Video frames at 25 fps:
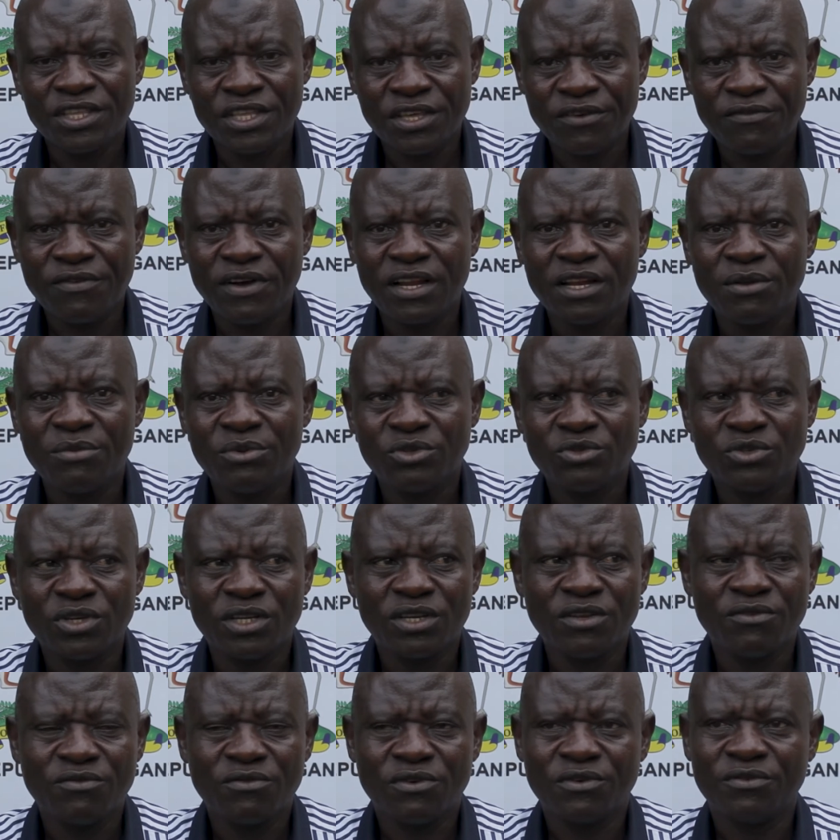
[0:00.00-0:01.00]
the chief administrative
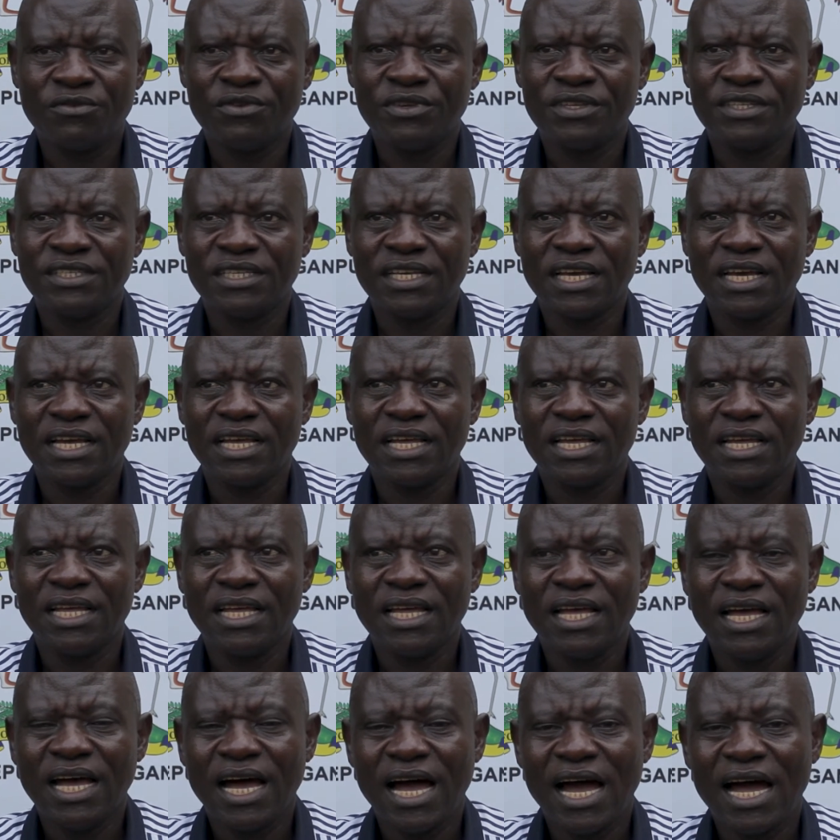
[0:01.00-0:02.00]
officer.
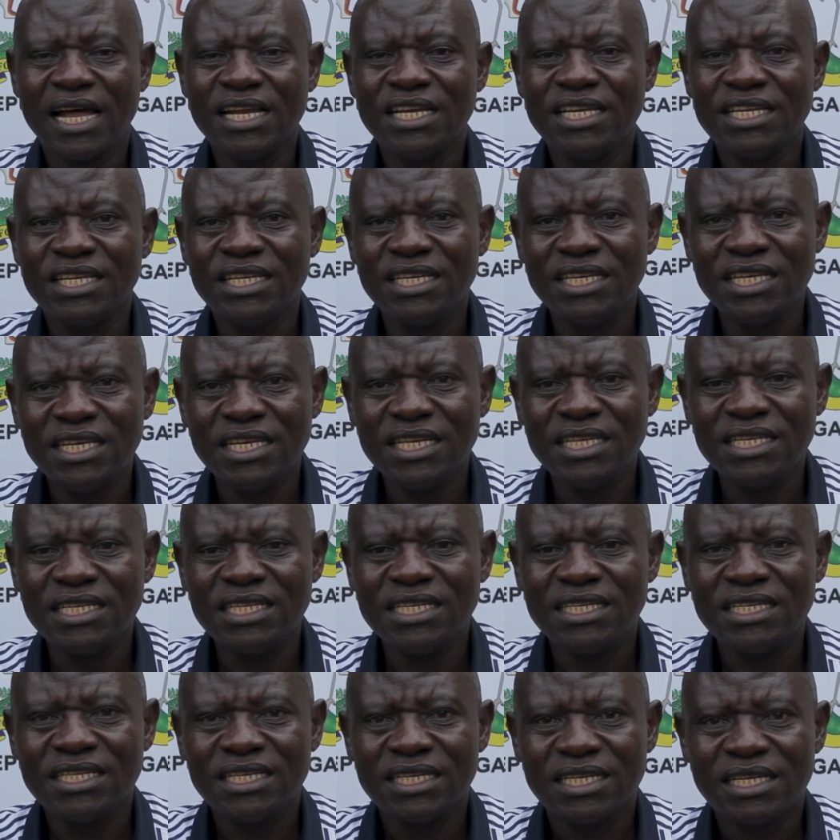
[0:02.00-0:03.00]
And indeed,
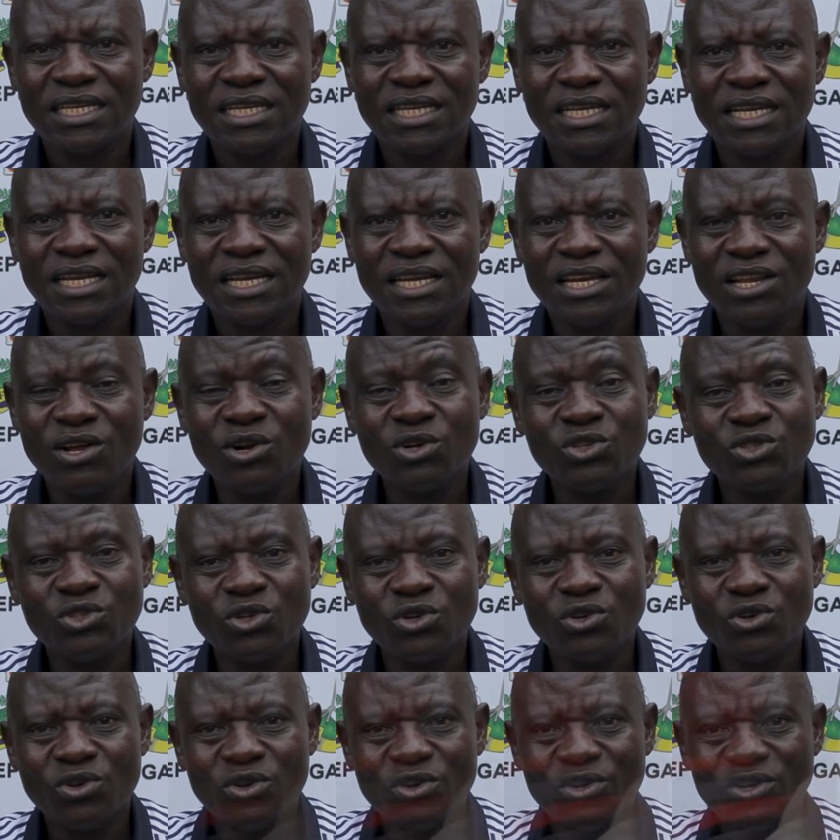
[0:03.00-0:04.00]
they
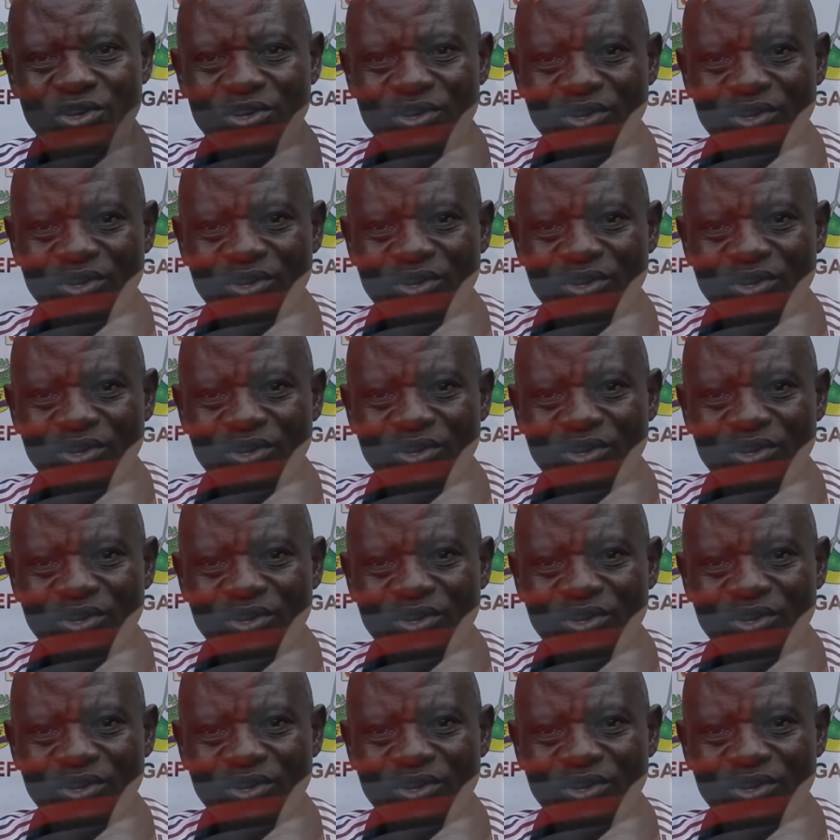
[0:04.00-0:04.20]
also don't